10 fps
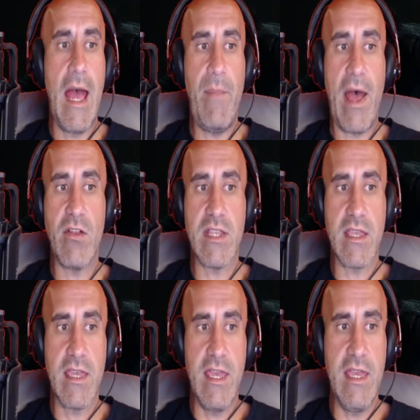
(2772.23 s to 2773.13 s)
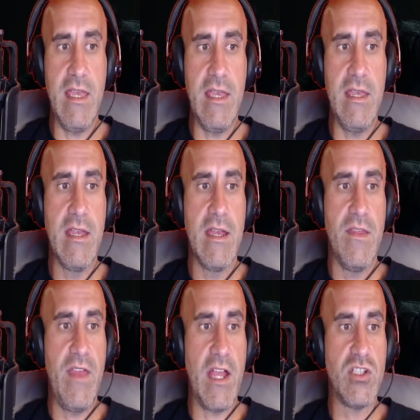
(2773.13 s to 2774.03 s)
about the key
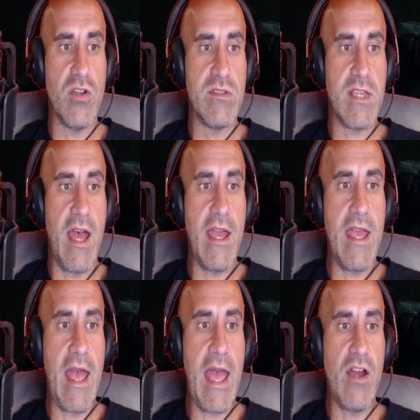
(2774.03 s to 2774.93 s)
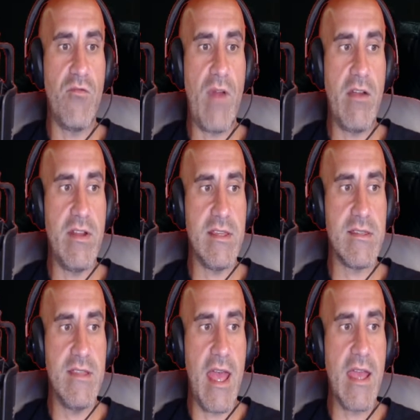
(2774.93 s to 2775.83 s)
that Josiah had around
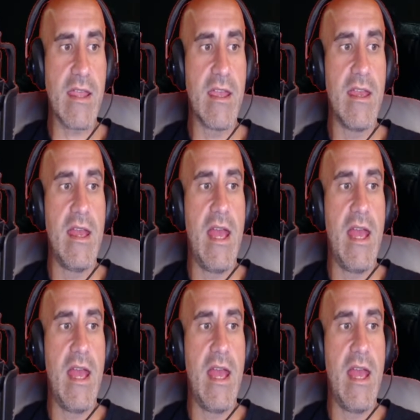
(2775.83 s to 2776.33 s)
his neck,